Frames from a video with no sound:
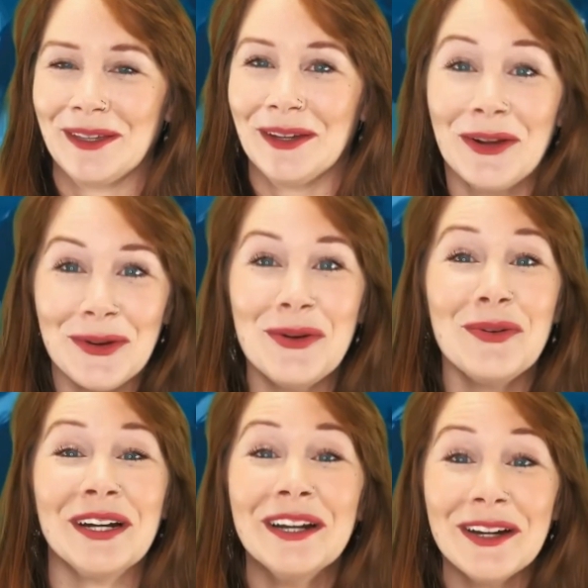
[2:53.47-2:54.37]

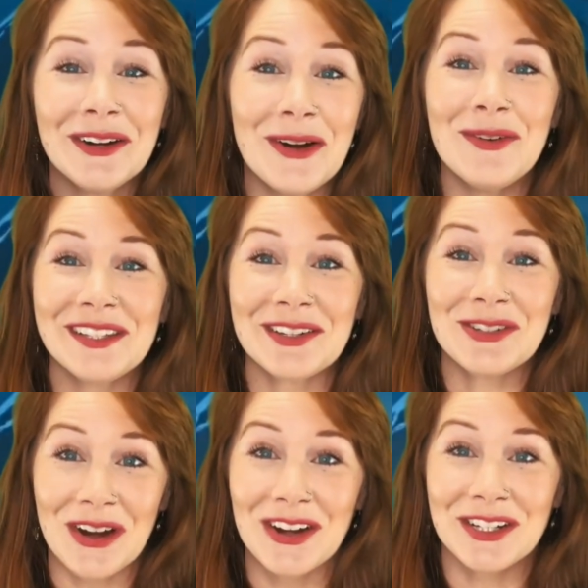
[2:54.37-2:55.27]
Who, who is in
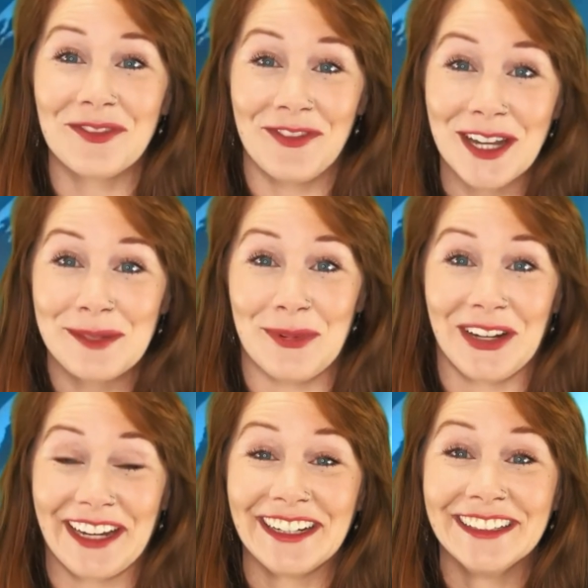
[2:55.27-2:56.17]
charge of events booking?